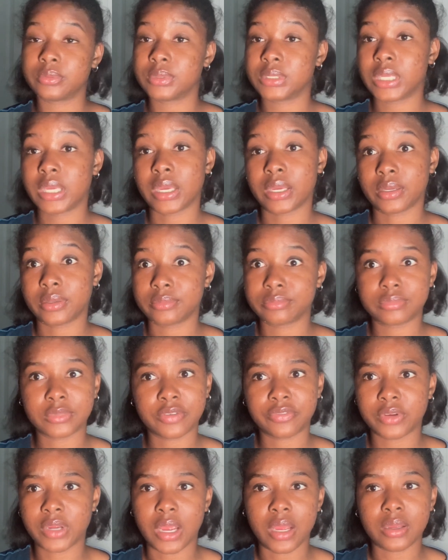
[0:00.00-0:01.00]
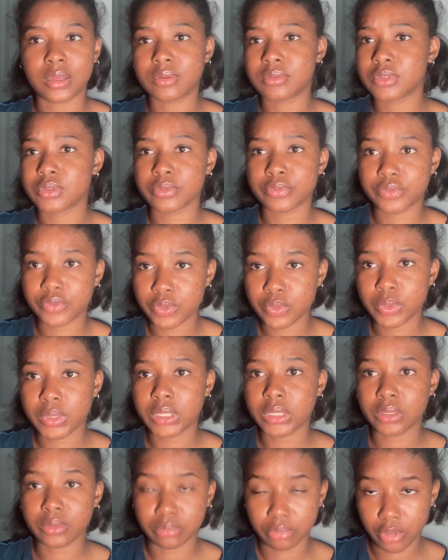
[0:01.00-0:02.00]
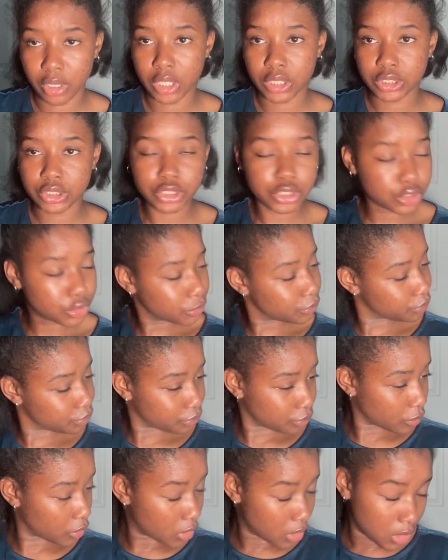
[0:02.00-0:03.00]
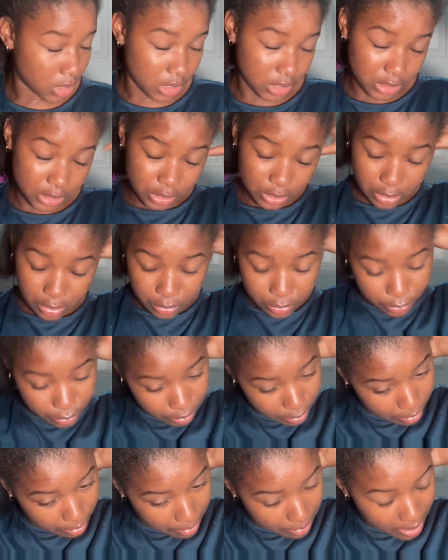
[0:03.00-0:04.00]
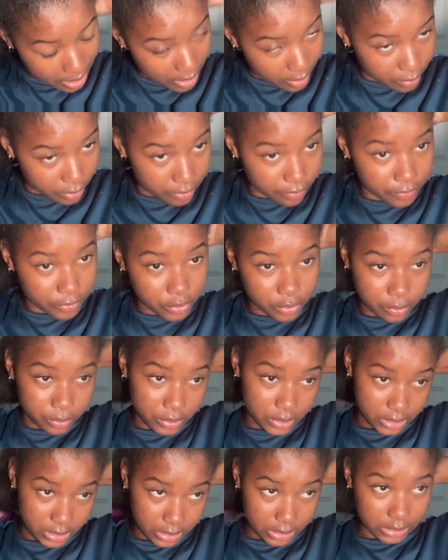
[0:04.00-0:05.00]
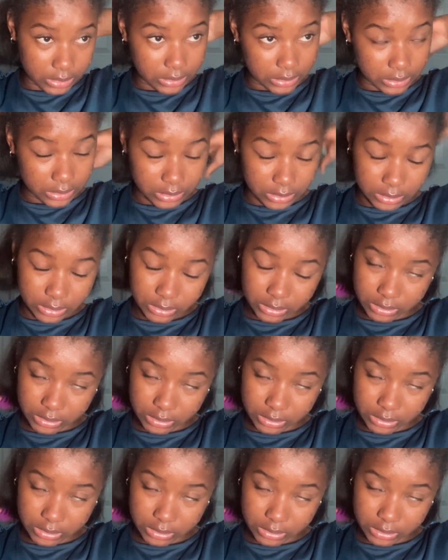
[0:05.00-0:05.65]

Yeah, I forgot. I was reviewing the brush. So my review is,